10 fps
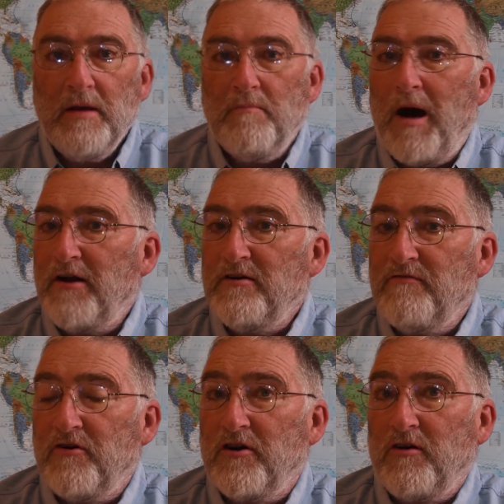Modern
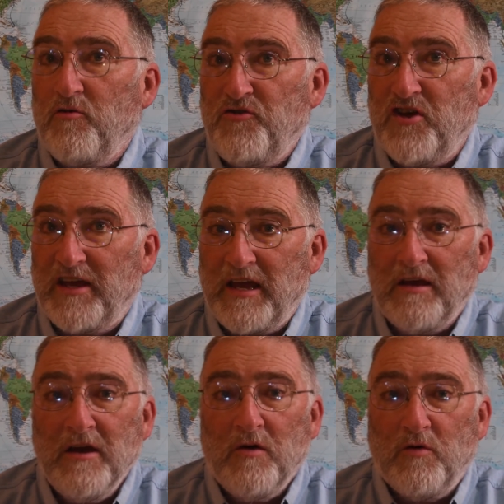vertical
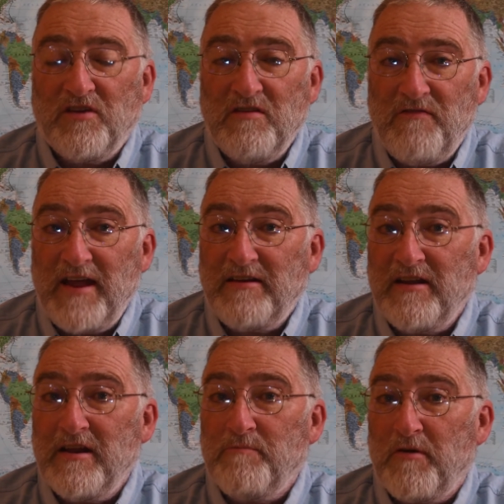jigging was
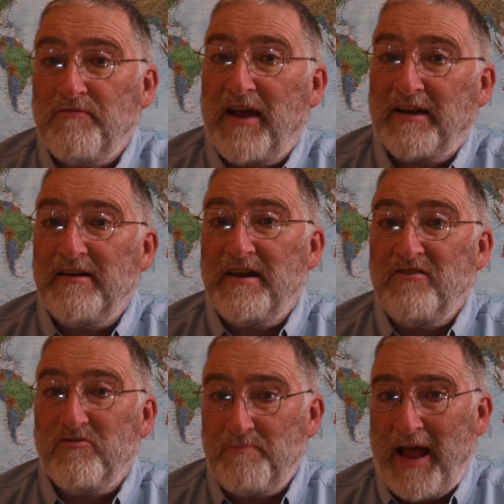invented and perfected
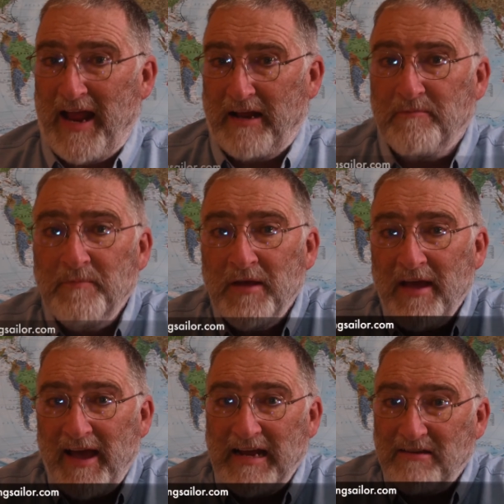in Japan
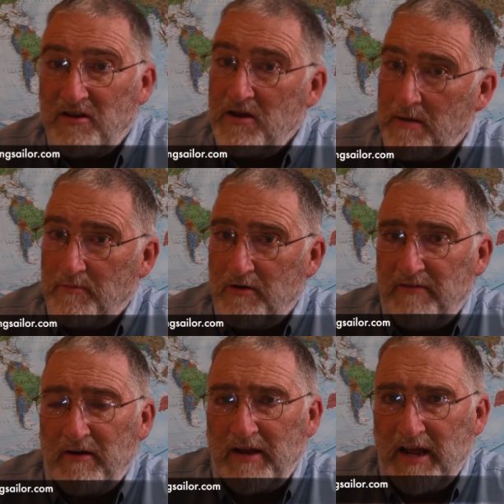and has a number of
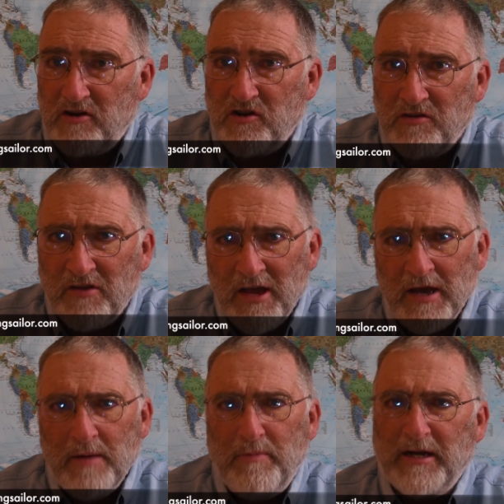variations,
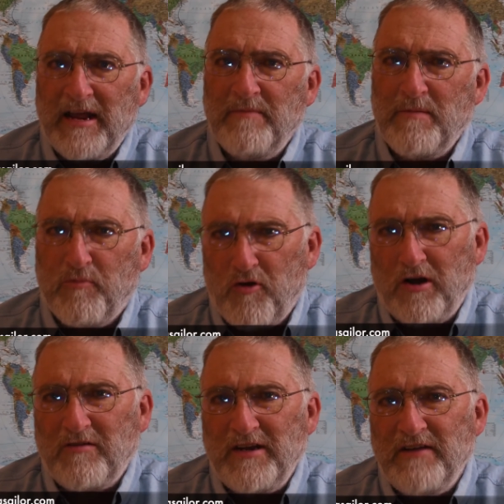but can be
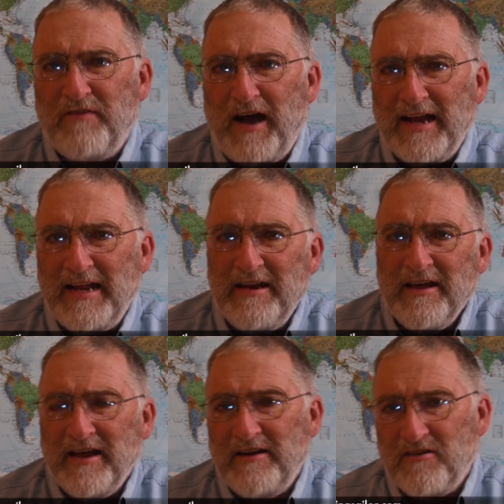broadly divided
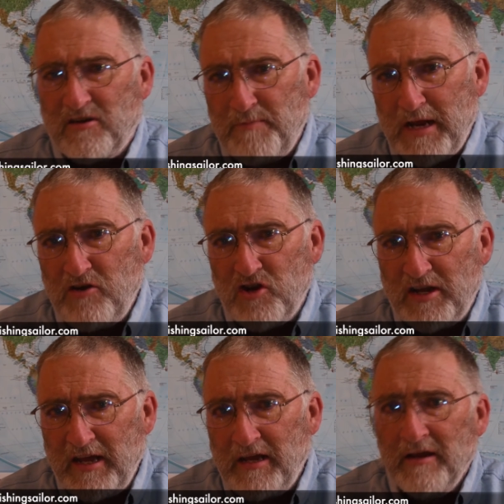into speed
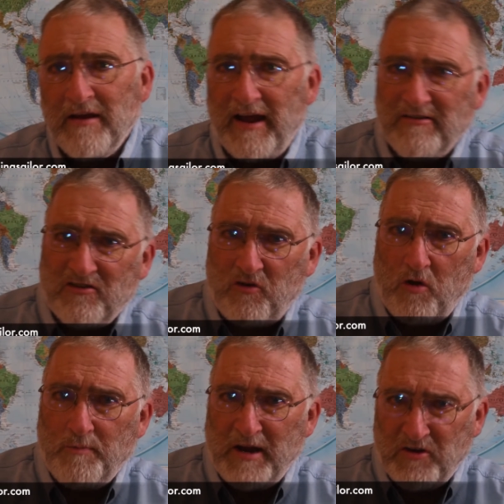jigging and
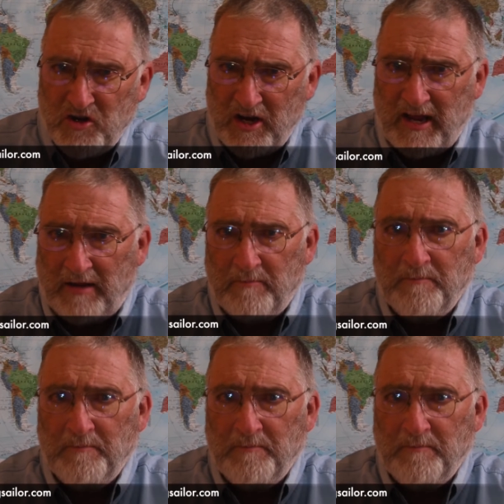slow pitch jigging.